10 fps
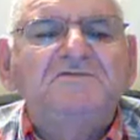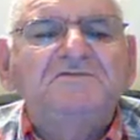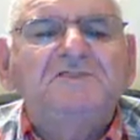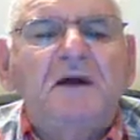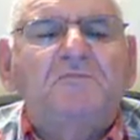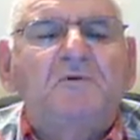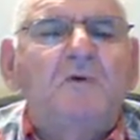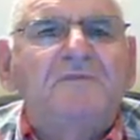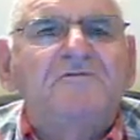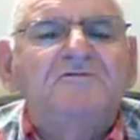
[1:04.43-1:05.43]
not of
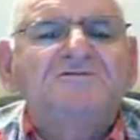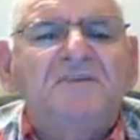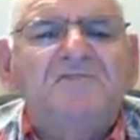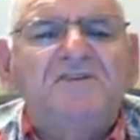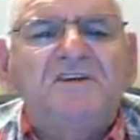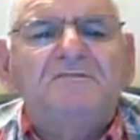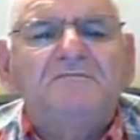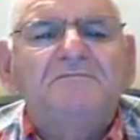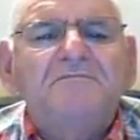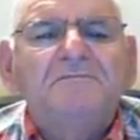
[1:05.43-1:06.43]
works,
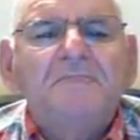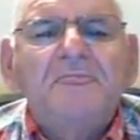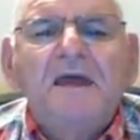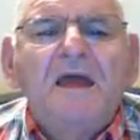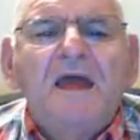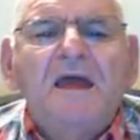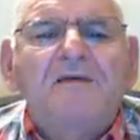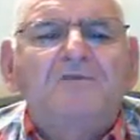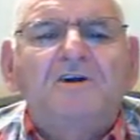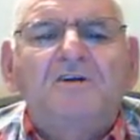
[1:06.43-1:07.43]
lest any man
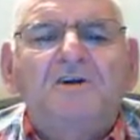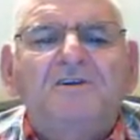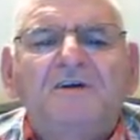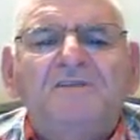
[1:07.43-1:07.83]
should boast.